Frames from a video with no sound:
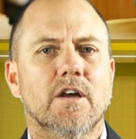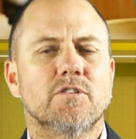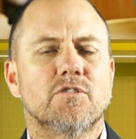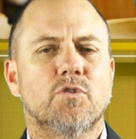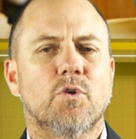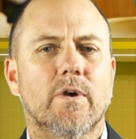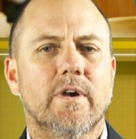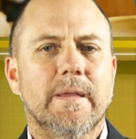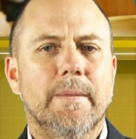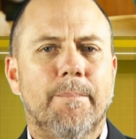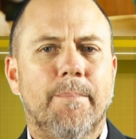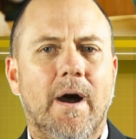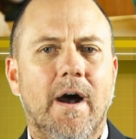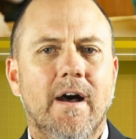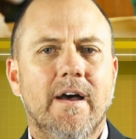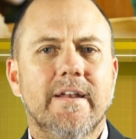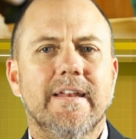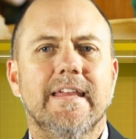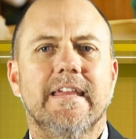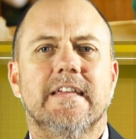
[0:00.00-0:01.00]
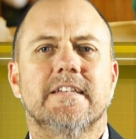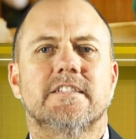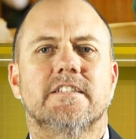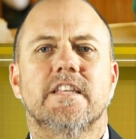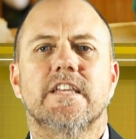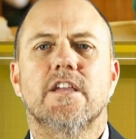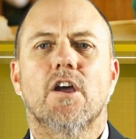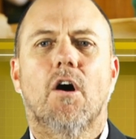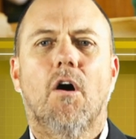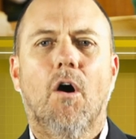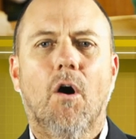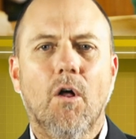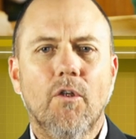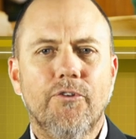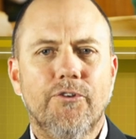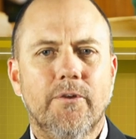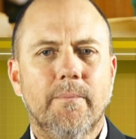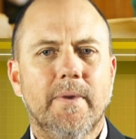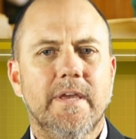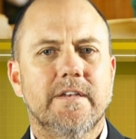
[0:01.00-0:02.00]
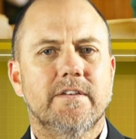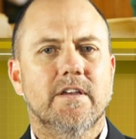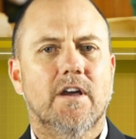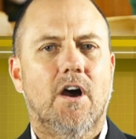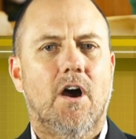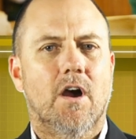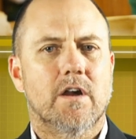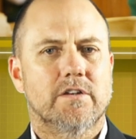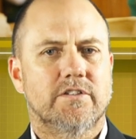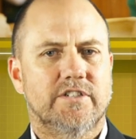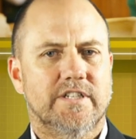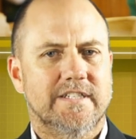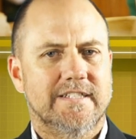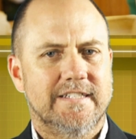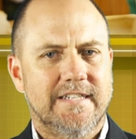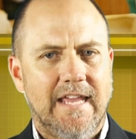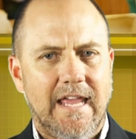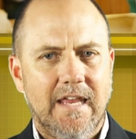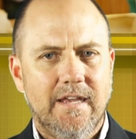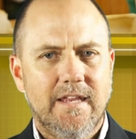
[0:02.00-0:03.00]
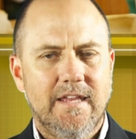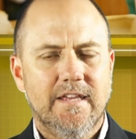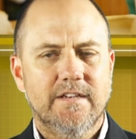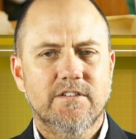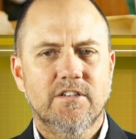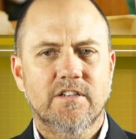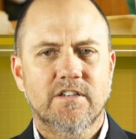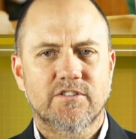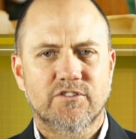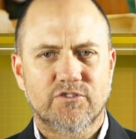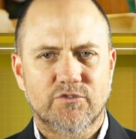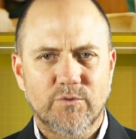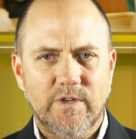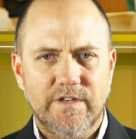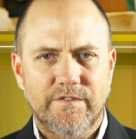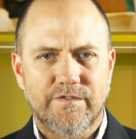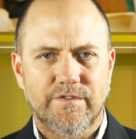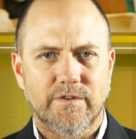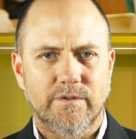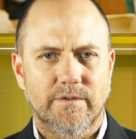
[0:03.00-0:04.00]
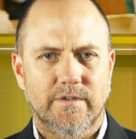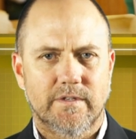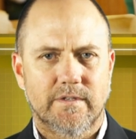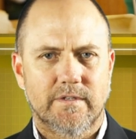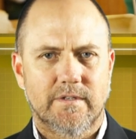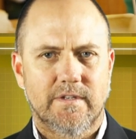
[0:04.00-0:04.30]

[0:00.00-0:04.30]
Choripan is the ultimate Argentinian street food.